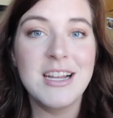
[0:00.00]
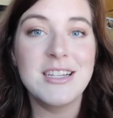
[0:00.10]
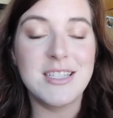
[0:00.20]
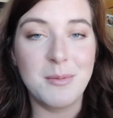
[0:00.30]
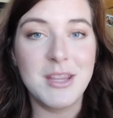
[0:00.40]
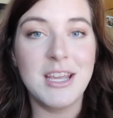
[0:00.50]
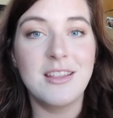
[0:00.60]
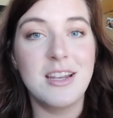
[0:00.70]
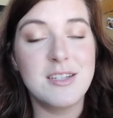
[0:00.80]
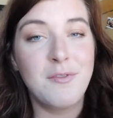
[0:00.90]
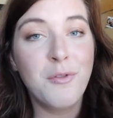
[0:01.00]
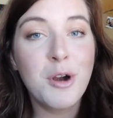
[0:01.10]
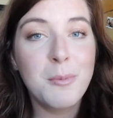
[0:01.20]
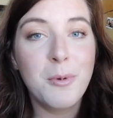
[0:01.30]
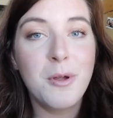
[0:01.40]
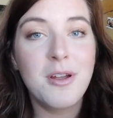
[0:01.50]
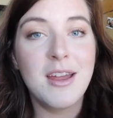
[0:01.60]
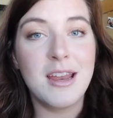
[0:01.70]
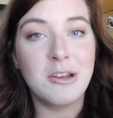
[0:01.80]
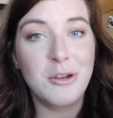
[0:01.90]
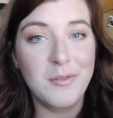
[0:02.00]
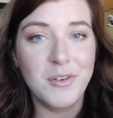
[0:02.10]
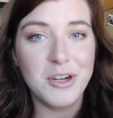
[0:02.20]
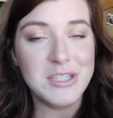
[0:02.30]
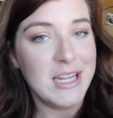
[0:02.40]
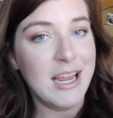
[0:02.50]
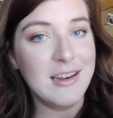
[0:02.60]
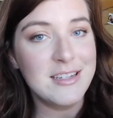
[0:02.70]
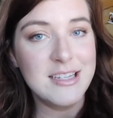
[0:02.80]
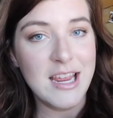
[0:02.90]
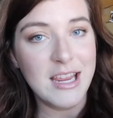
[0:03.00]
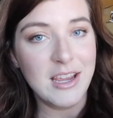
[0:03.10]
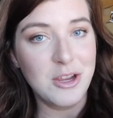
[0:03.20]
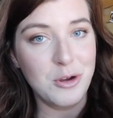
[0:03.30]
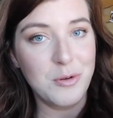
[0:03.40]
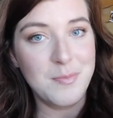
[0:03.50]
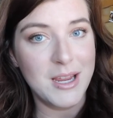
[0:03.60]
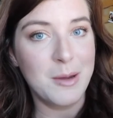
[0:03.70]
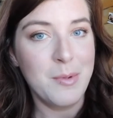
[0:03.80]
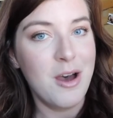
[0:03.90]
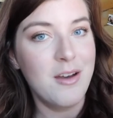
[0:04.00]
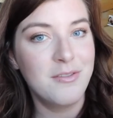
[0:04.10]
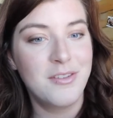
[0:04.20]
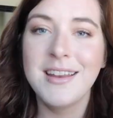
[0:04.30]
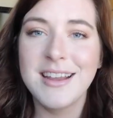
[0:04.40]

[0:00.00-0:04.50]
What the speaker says: something that is affordable and good for your skin to take your makeup off.